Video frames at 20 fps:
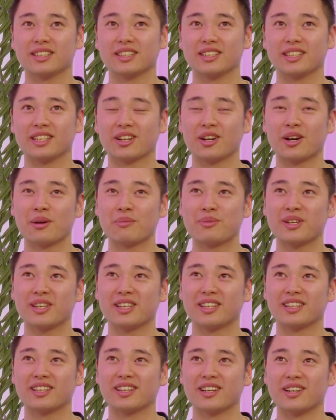it got a
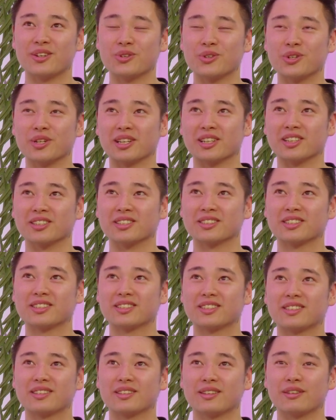bit annoying
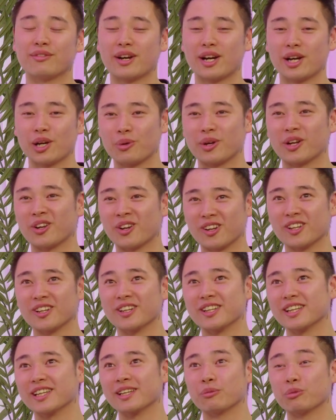because the value went on
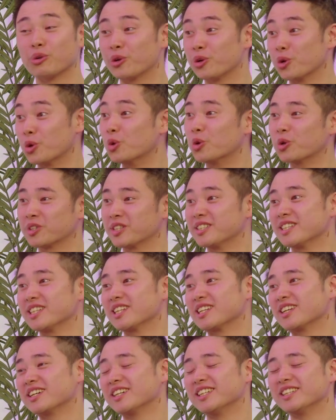holiday. We're in an auction
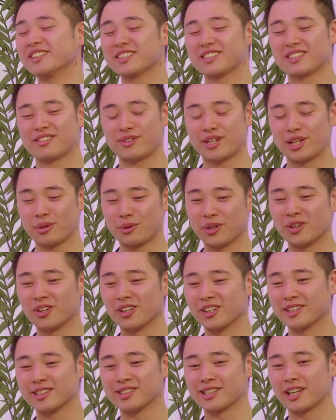deadline. Value went on
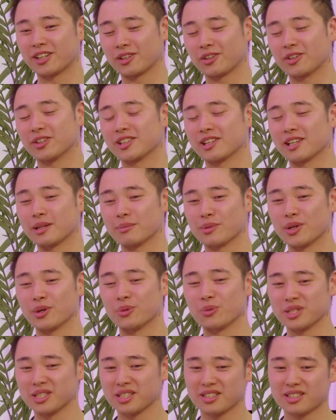holiday, so that got delayed by a
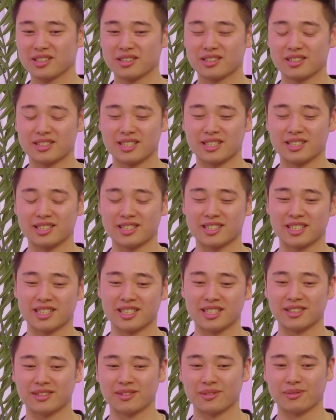week. And
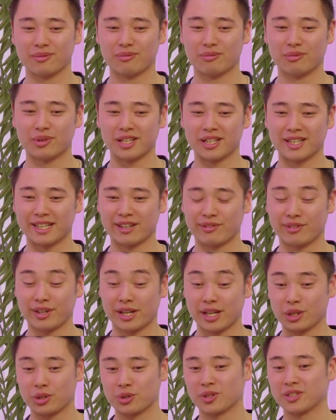then when the
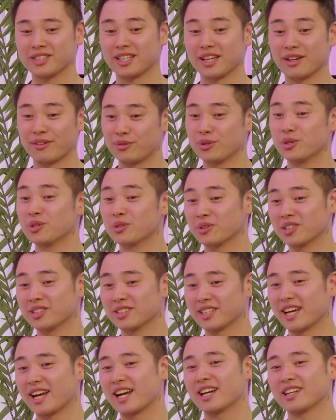value tried to get through to her to
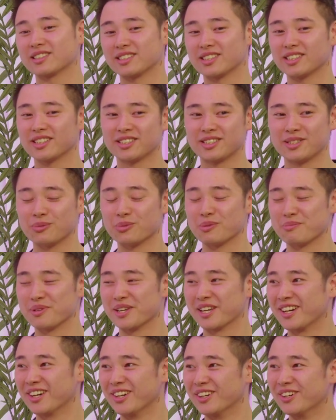get access, she wouldn't
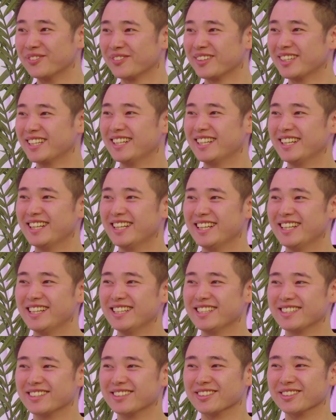pick up.
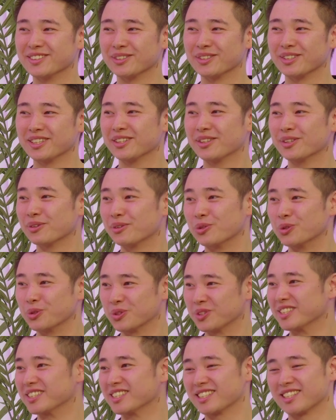So you know,
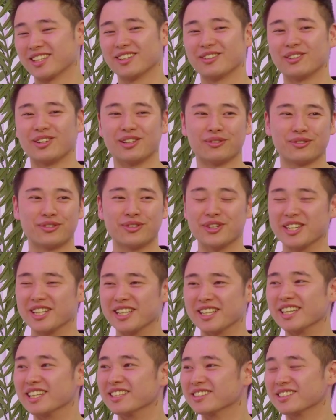auctions are like what, 30
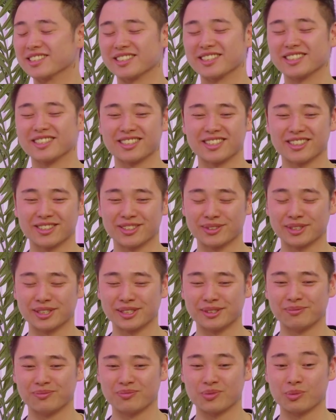days, isn't it?
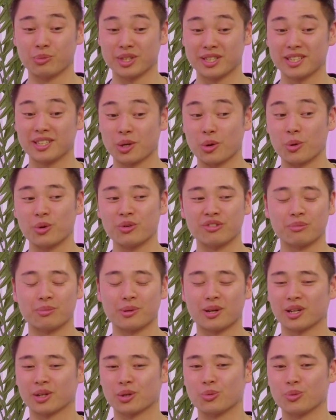So we did go over
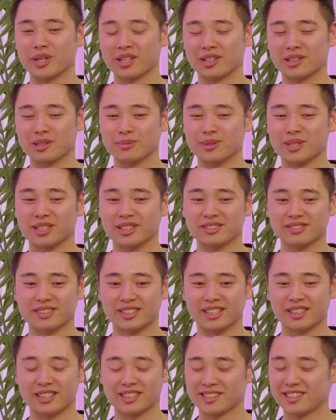by like a week and a bit,
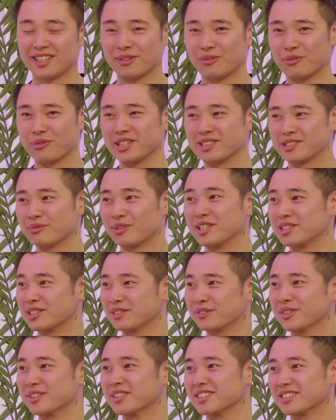and I still hadn't raised
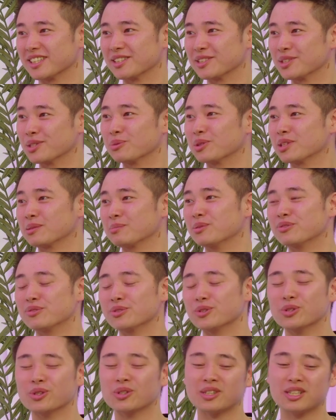the funds like 2 weeks
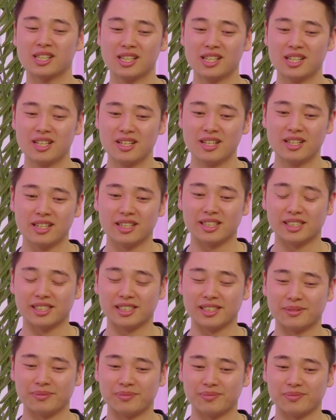before.
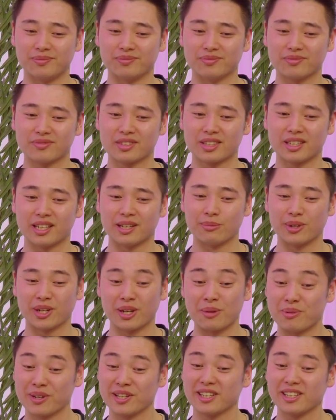And we
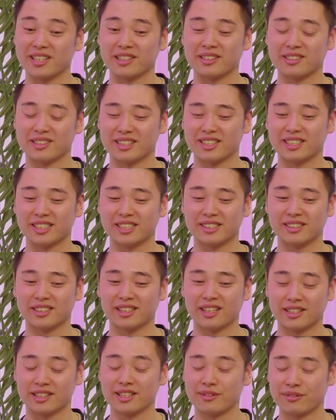completed, and
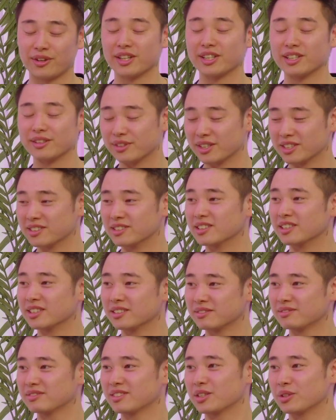I did find the
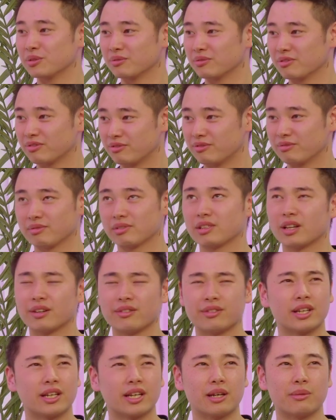investor who I
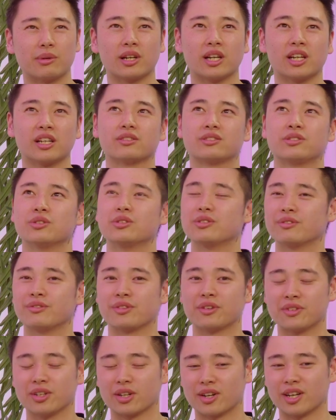think gave me like
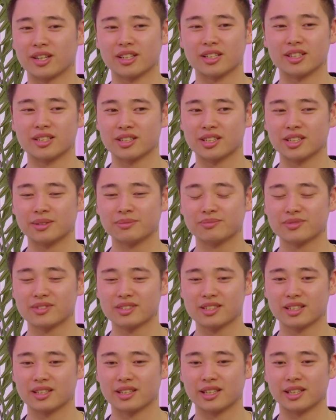250 grand at a time,
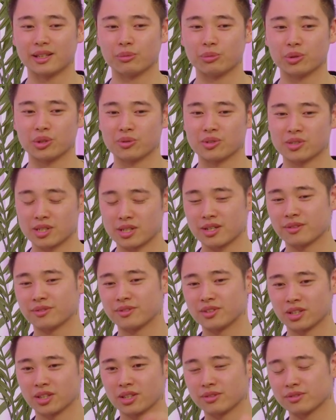which was enough
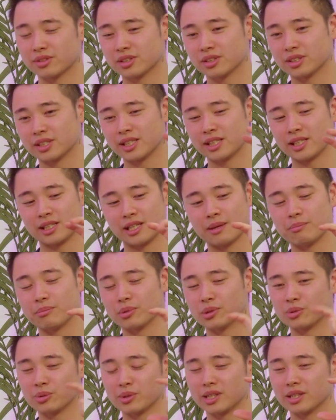to cover the in
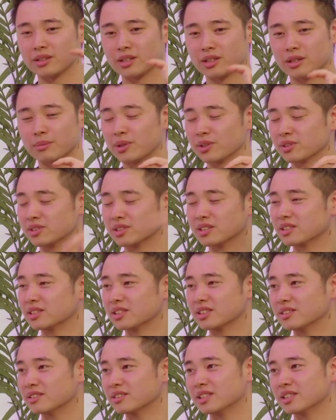between the deposits and